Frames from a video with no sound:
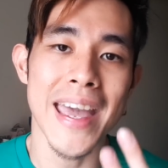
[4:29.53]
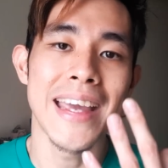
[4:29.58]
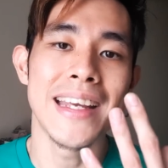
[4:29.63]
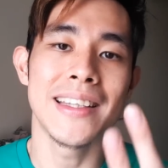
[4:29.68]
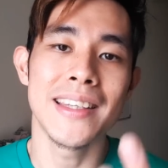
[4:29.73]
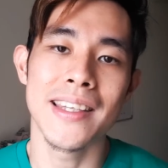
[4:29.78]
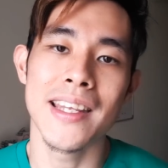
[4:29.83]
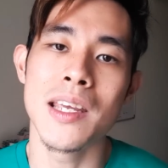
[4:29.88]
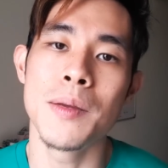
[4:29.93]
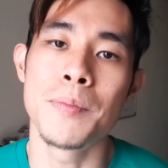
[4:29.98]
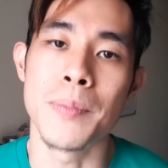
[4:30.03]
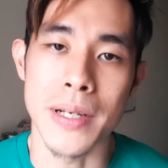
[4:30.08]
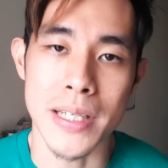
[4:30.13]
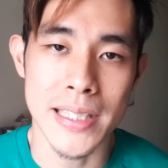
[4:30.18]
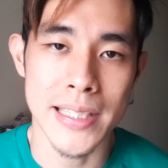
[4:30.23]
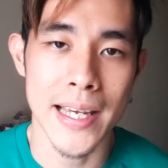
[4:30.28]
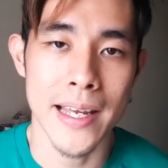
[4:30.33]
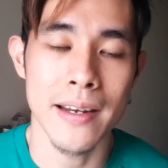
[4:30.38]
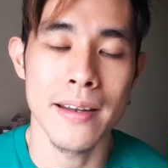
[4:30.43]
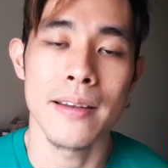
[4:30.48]

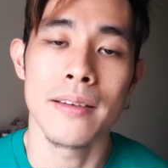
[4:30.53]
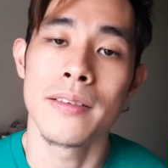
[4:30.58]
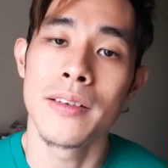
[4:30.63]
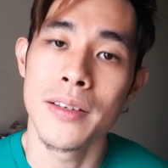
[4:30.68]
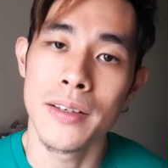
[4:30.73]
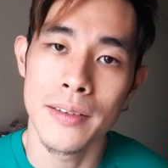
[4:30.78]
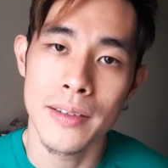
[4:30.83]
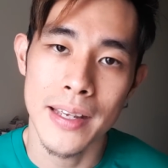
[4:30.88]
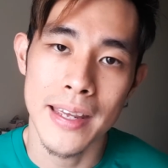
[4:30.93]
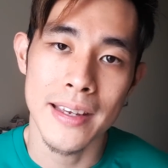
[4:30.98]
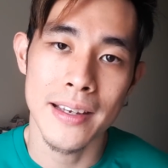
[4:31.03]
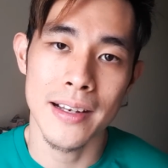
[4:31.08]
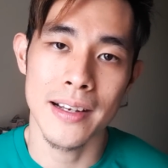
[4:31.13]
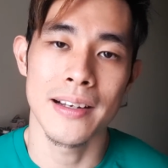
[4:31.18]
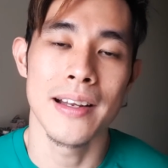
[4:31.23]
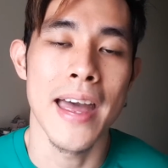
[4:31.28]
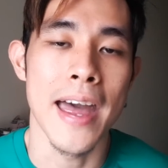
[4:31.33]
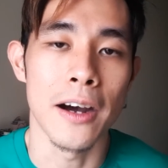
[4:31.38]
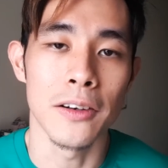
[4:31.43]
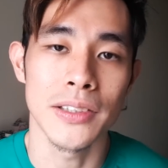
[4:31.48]

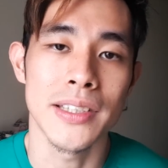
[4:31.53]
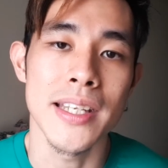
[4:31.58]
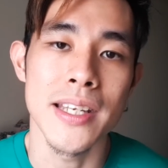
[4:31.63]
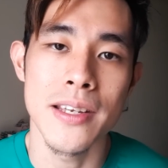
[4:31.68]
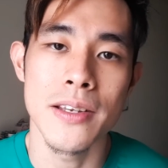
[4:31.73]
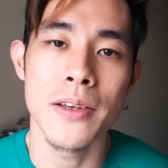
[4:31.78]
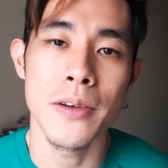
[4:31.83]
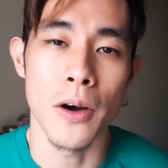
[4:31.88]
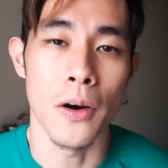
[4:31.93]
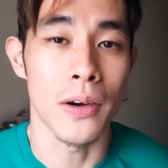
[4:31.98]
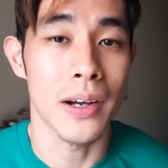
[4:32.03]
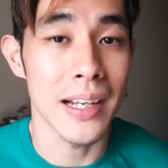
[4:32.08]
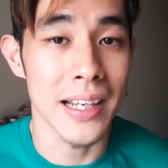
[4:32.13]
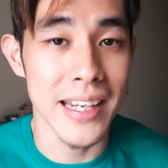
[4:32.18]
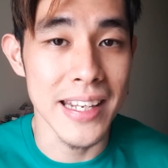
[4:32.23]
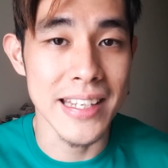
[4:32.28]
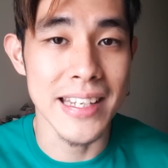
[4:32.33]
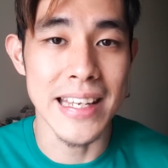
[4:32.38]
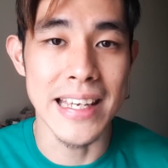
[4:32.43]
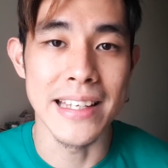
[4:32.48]
80% healthy or
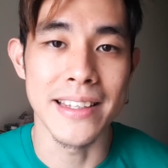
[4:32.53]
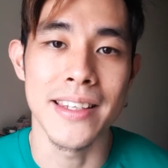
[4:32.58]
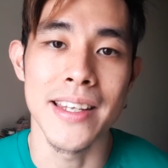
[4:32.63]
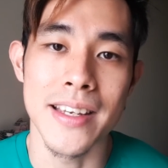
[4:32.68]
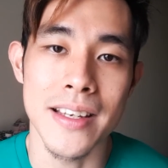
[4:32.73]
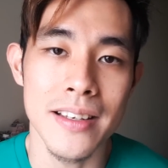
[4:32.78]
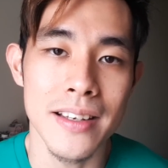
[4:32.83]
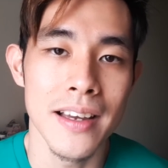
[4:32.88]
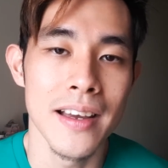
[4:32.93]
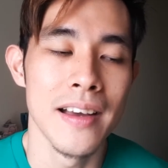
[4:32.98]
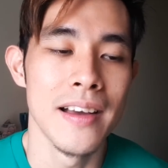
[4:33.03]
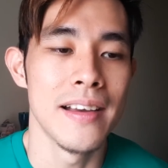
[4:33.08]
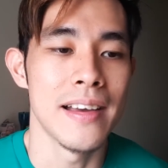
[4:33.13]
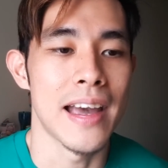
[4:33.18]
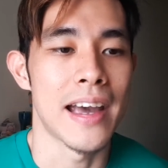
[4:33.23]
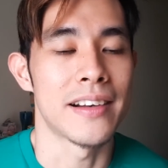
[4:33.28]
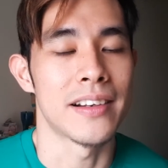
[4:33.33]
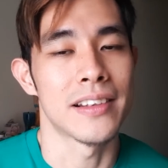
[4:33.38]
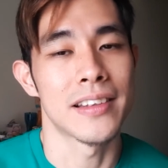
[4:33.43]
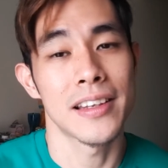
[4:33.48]
clean eating
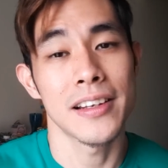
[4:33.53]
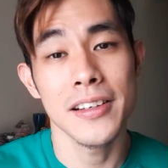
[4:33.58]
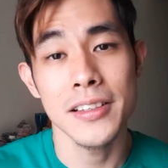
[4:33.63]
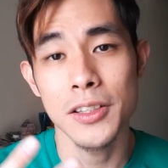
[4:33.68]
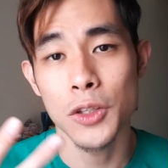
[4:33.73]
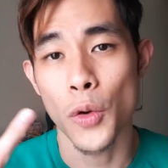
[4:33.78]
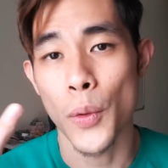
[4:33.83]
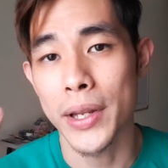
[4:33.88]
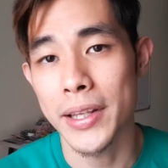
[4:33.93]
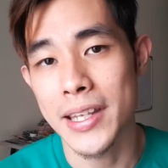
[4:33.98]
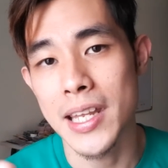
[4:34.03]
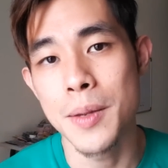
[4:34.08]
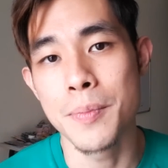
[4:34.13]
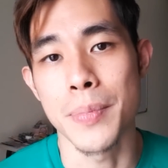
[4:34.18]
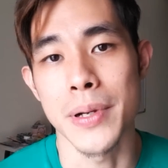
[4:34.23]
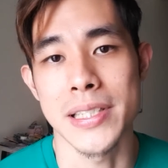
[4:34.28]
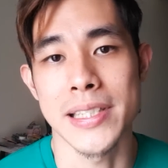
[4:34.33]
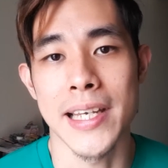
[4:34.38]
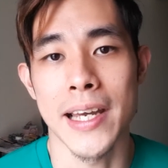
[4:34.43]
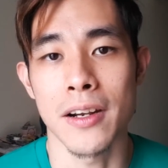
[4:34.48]
and another 20%